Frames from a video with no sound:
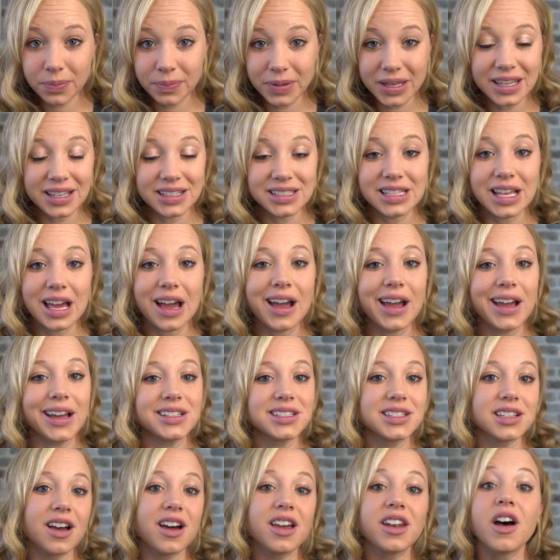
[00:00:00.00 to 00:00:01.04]
because that adds
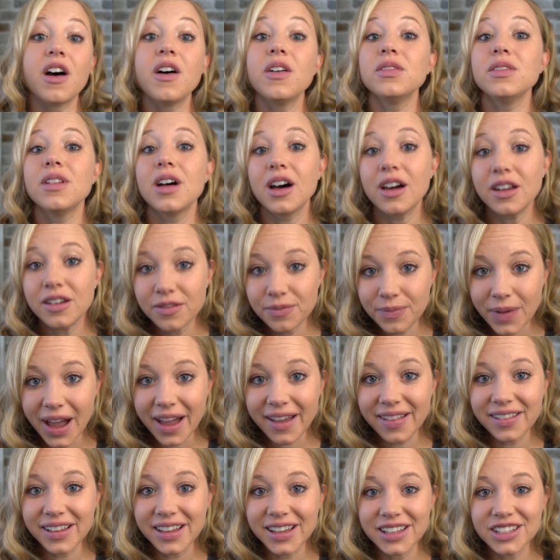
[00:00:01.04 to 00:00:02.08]
on a lot of
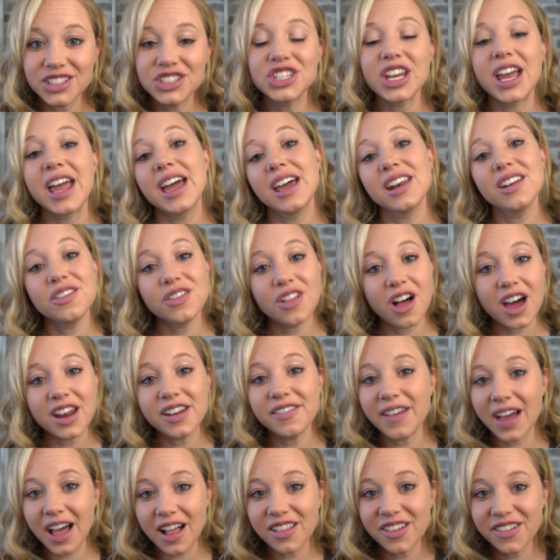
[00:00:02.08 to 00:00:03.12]
mileage and a lot of
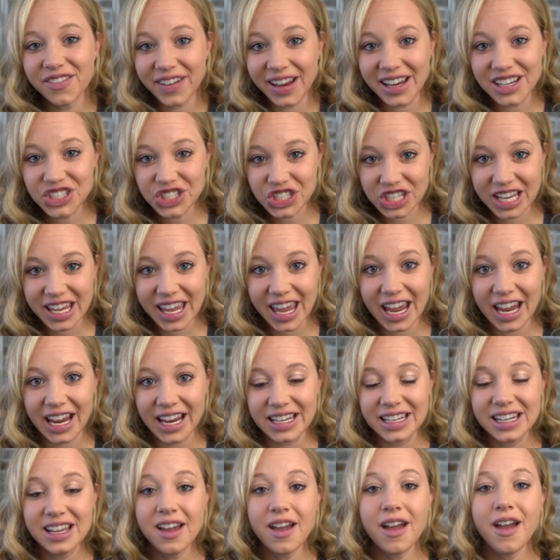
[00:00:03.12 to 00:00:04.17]
elevation
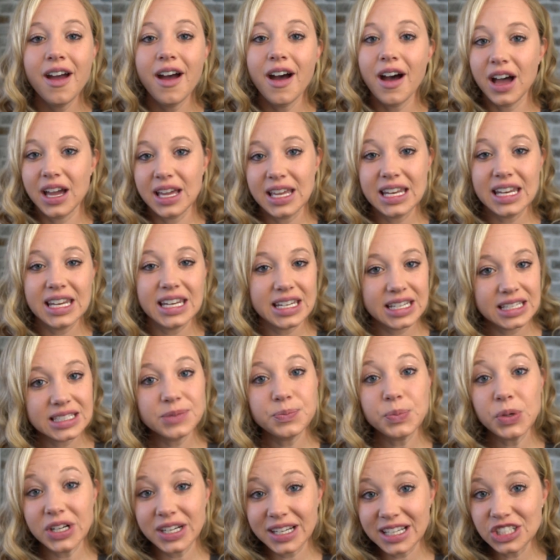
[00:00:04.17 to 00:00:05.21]
gain, it is
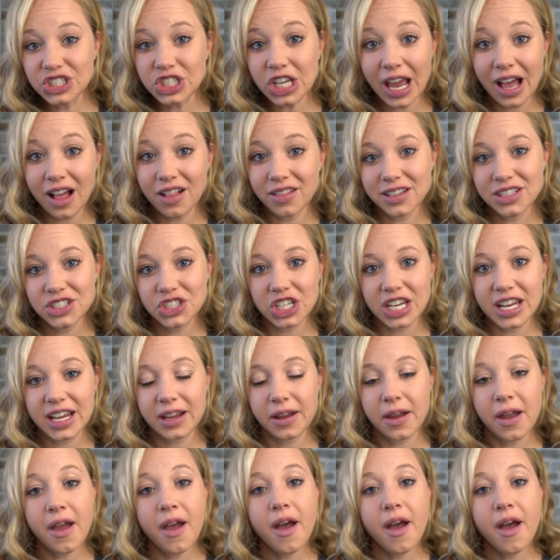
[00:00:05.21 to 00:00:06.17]
pretty challenging.